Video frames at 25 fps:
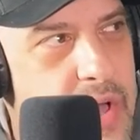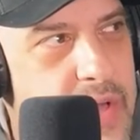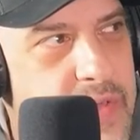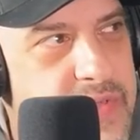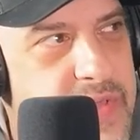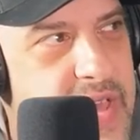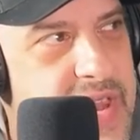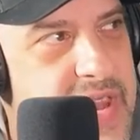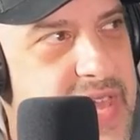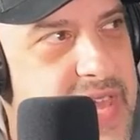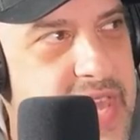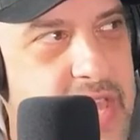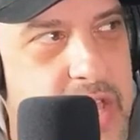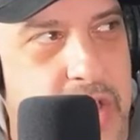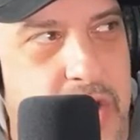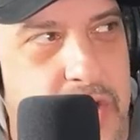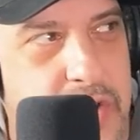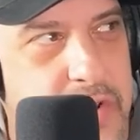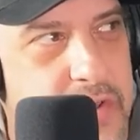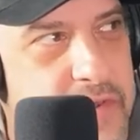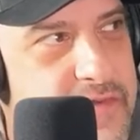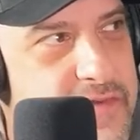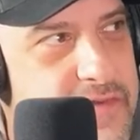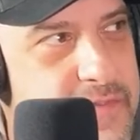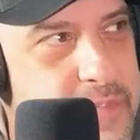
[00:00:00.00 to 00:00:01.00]
that he could
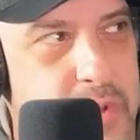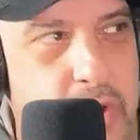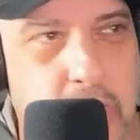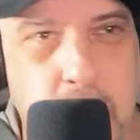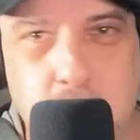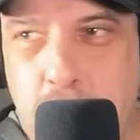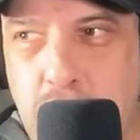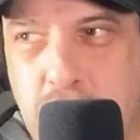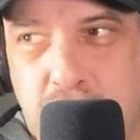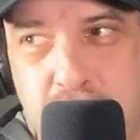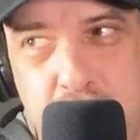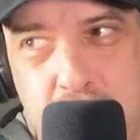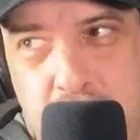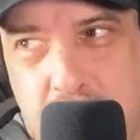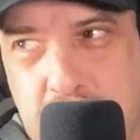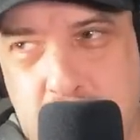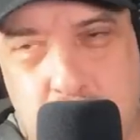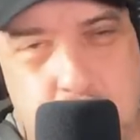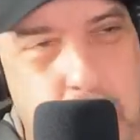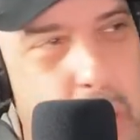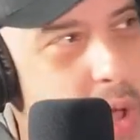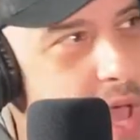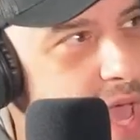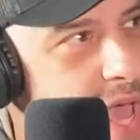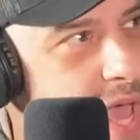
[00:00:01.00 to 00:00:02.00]
have maneuvered his
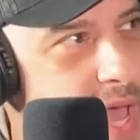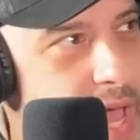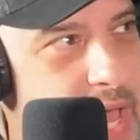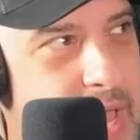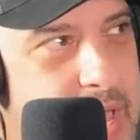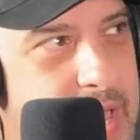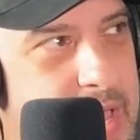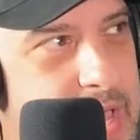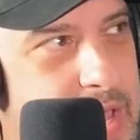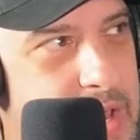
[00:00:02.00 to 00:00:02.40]
way no.